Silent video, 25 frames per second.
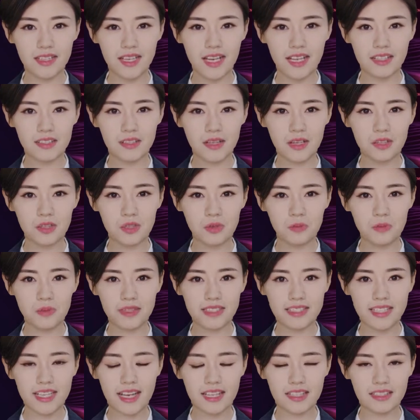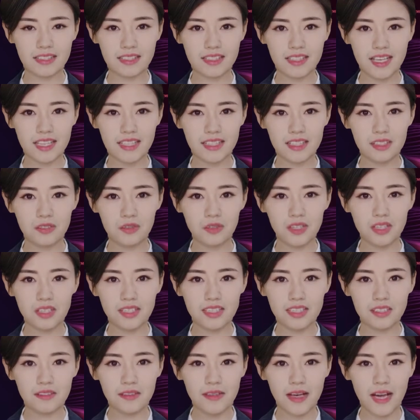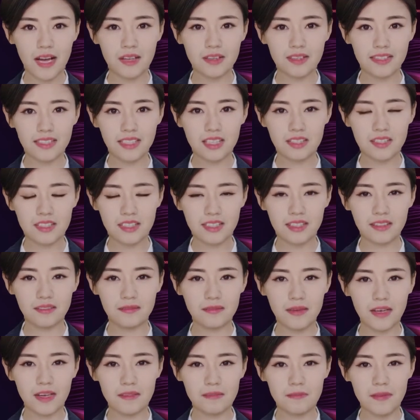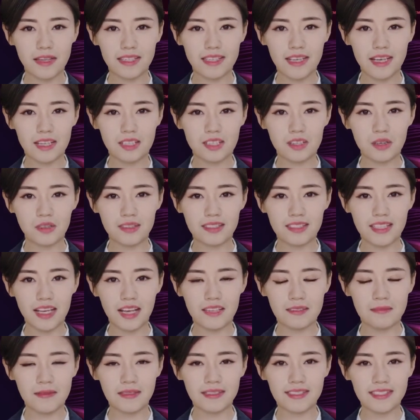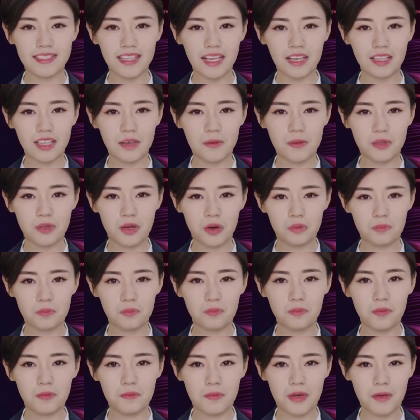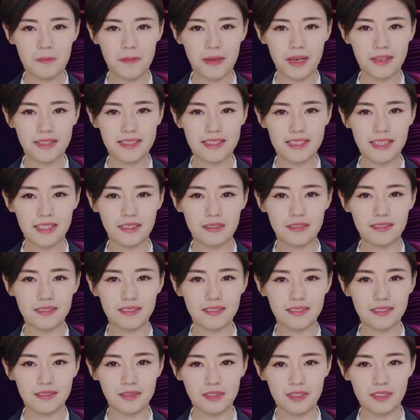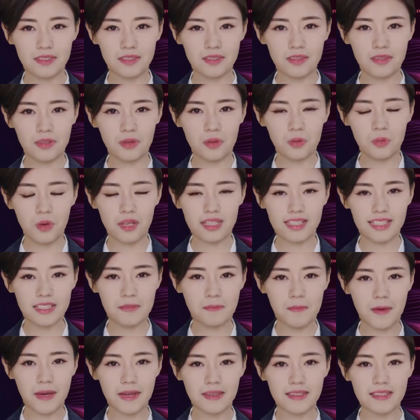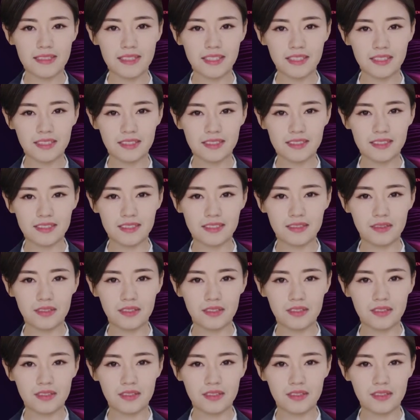And then you project next 3 to 5 years of financial statements on a pro forma basis. What is basis?